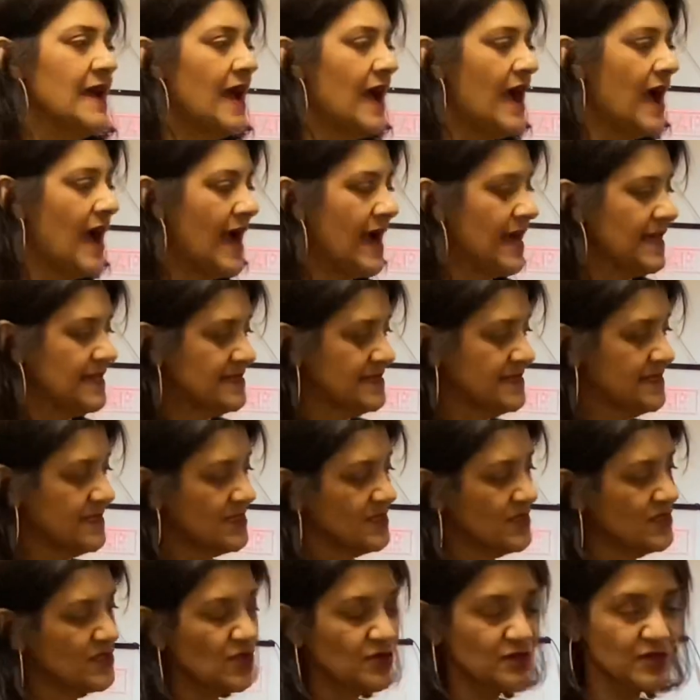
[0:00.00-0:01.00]
and
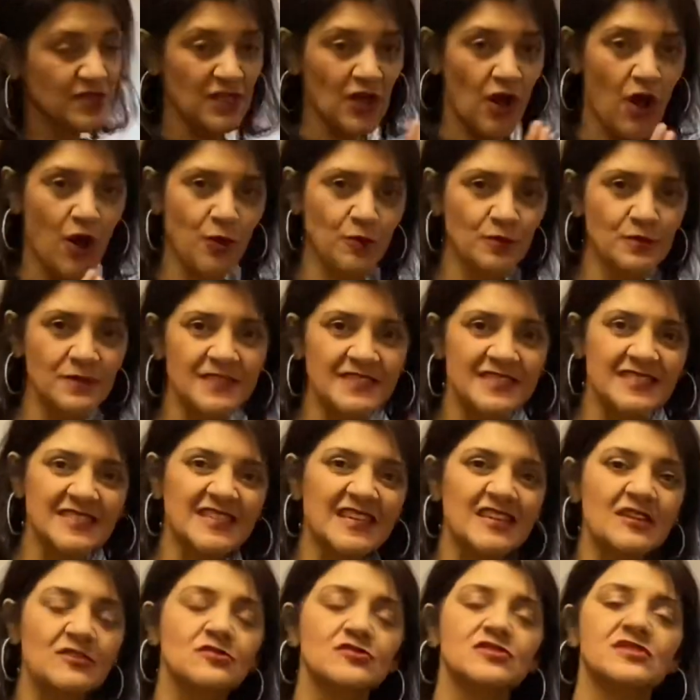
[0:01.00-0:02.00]
so the only
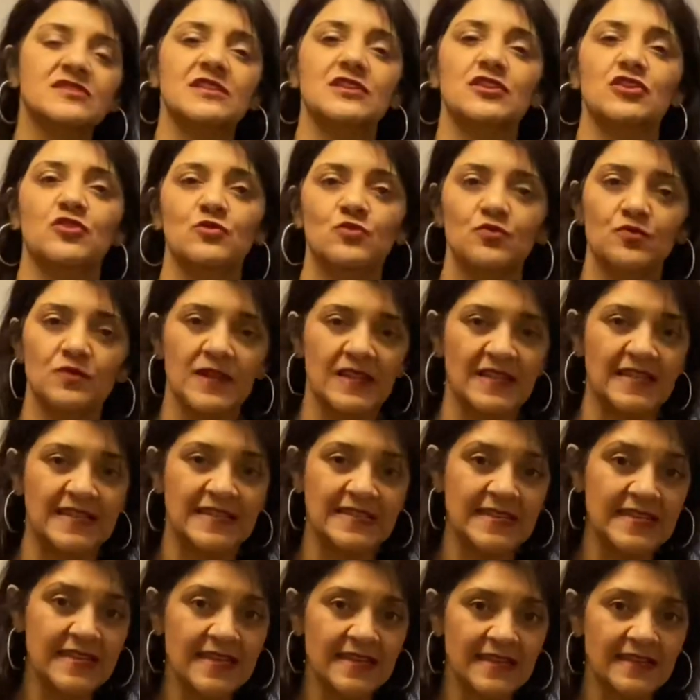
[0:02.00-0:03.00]
skills that you really
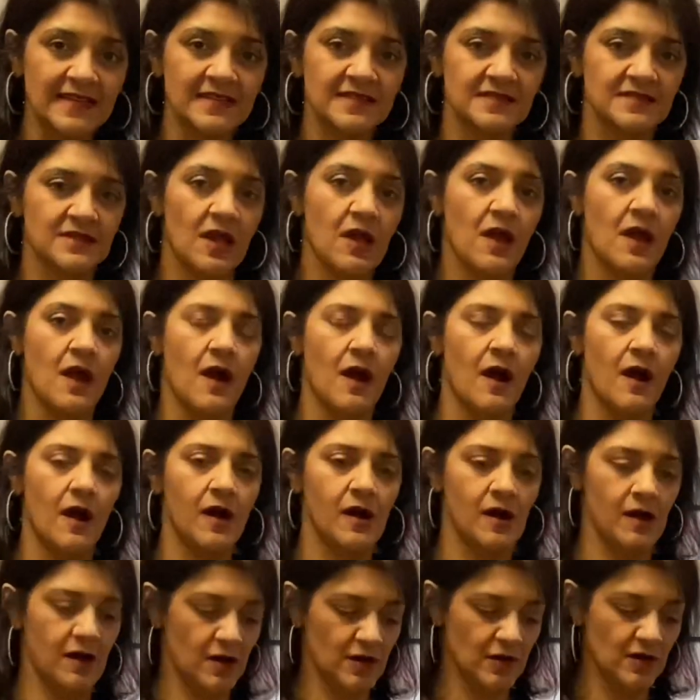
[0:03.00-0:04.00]
need
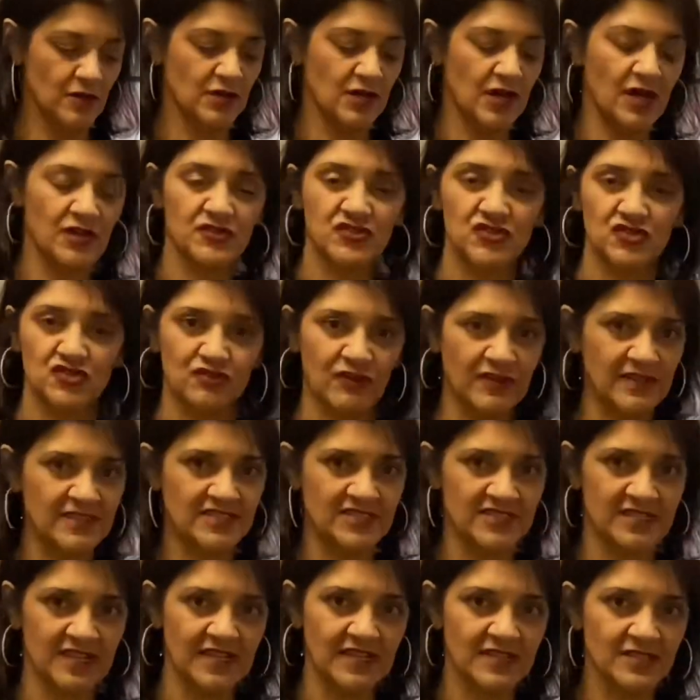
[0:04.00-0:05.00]
are a straight
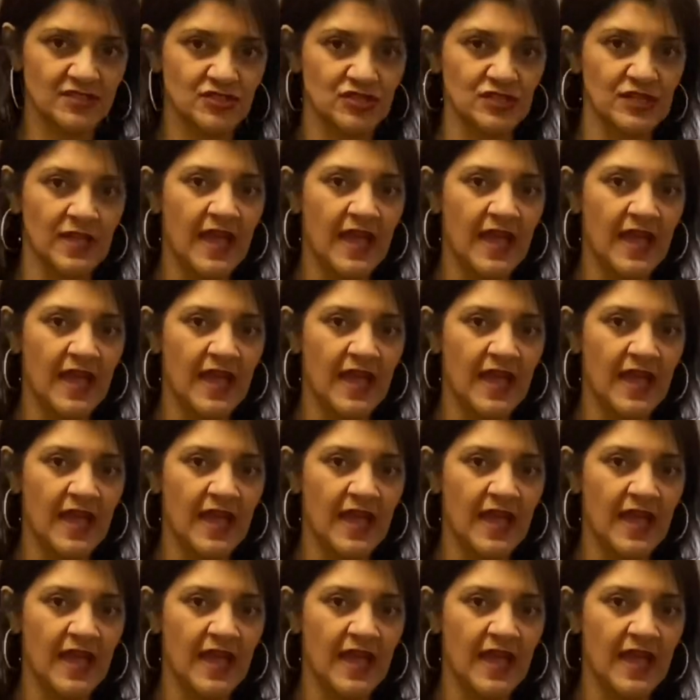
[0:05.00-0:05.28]
stitch,